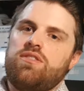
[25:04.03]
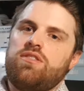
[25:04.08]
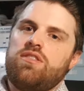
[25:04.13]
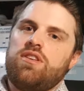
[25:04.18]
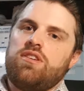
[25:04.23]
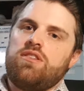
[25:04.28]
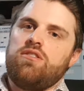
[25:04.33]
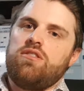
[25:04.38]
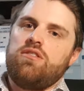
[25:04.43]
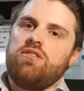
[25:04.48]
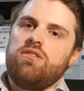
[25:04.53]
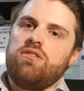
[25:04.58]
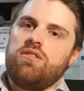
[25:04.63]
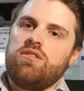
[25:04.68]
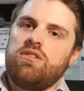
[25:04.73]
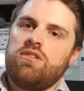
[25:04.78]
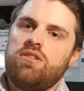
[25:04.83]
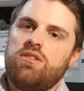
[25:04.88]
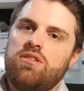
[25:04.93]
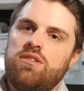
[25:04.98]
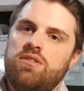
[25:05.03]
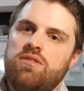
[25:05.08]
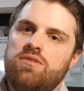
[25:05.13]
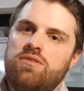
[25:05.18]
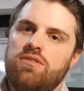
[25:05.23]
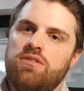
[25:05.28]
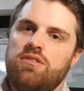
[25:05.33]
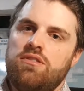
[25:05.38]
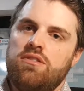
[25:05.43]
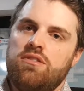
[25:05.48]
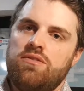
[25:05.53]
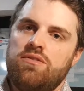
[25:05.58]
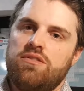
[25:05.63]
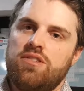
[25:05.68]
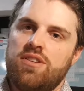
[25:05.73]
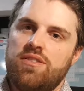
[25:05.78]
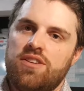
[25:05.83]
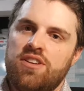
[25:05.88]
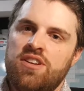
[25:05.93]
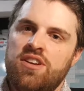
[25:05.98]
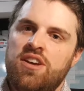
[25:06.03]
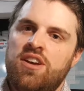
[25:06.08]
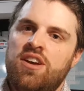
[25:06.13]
that go for forever.